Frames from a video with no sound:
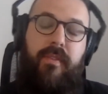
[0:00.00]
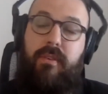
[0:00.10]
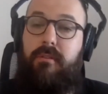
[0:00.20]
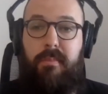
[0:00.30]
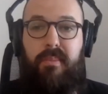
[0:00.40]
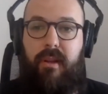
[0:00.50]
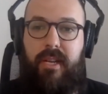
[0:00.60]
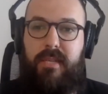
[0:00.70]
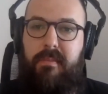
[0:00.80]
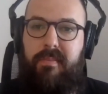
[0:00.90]
If you're in a
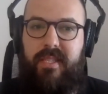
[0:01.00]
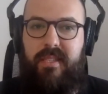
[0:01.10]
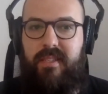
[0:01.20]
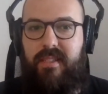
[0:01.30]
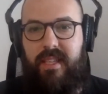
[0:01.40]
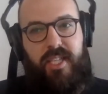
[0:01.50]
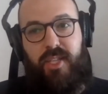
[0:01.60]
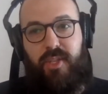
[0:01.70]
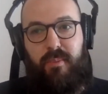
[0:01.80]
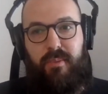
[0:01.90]
replenishment business, then this
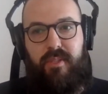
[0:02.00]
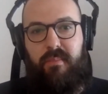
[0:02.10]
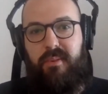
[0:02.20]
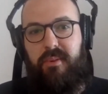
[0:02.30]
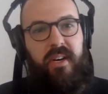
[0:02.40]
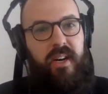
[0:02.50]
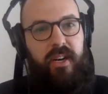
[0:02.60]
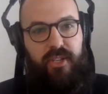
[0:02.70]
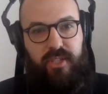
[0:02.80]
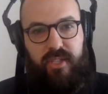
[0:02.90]
is super simple.
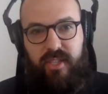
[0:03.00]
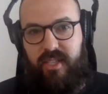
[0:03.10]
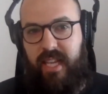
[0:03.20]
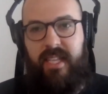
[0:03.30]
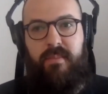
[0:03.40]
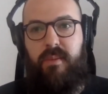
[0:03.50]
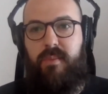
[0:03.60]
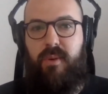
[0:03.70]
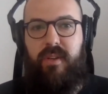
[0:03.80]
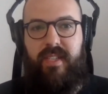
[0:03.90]
Just send them some
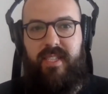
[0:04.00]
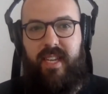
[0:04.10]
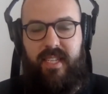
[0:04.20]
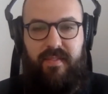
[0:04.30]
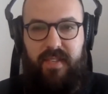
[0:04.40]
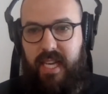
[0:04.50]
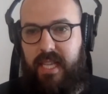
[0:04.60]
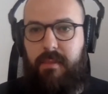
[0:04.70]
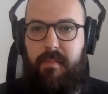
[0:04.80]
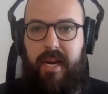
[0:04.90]
sort of incentive to get
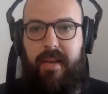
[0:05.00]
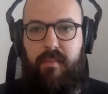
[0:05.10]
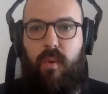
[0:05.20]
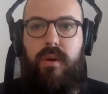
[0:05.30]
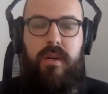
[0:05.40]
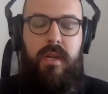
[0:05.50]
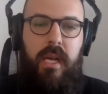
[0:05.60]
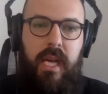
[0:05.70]
them to buy more.